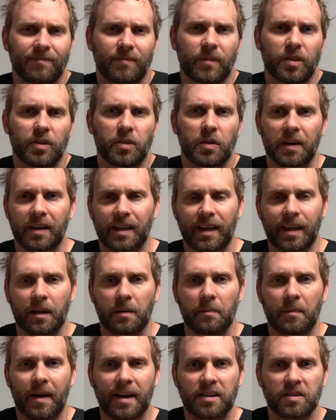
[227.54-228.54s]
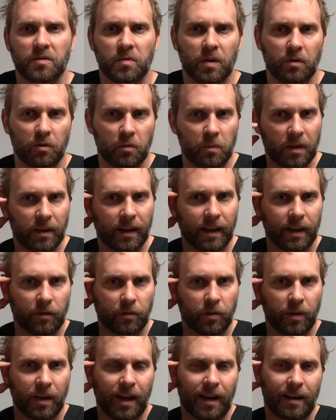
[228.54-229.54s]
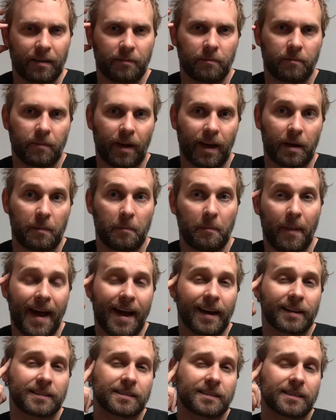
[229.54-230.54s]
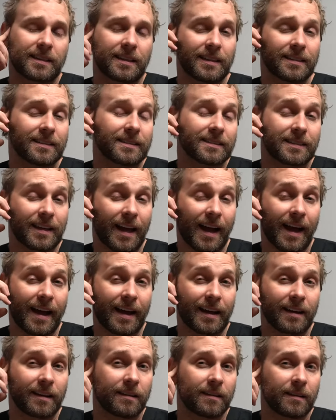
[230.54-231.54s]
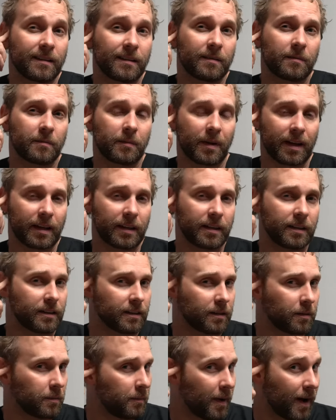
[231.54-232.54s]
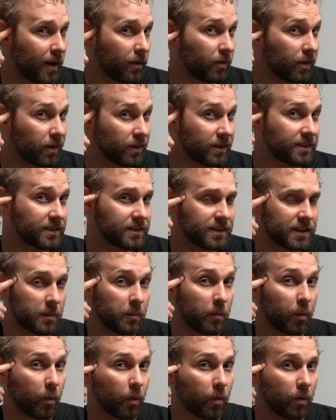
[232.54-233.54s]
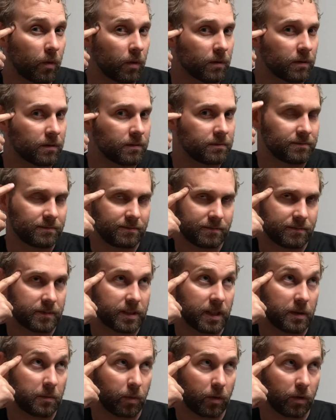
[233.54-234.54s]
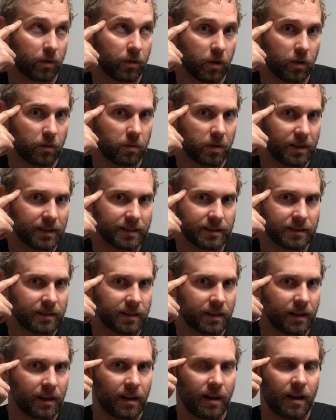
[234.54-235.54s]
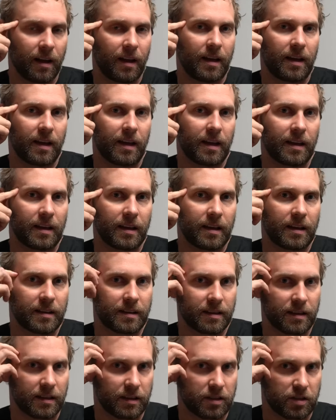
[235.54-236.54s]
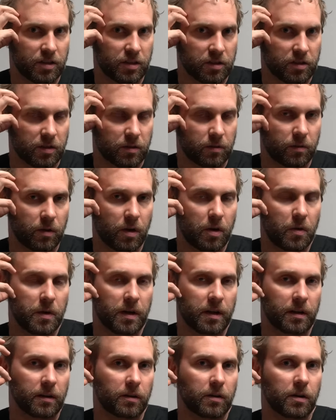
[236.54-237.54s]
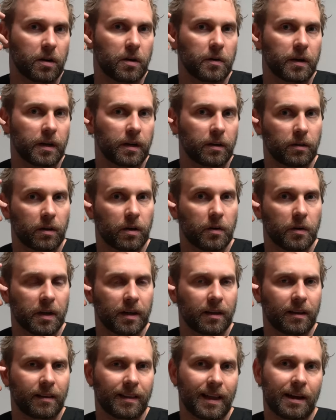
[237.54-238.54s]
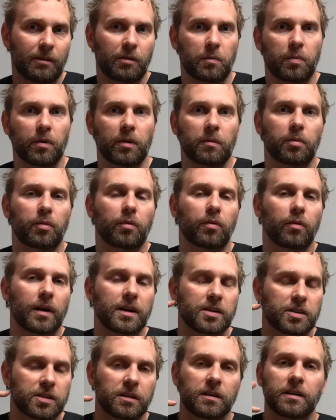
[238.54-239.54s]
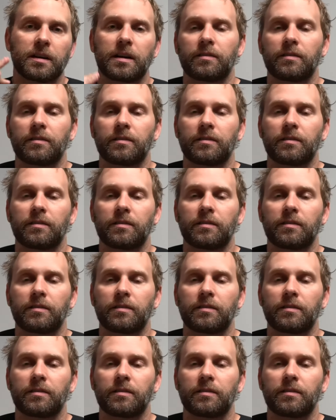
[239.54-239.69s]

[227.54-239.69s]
You know, I can't imagine what it would be like if we had I had a mass inside my ear, about where the temporal lobe is, and it's just growing and growing and growing. That would put pressure on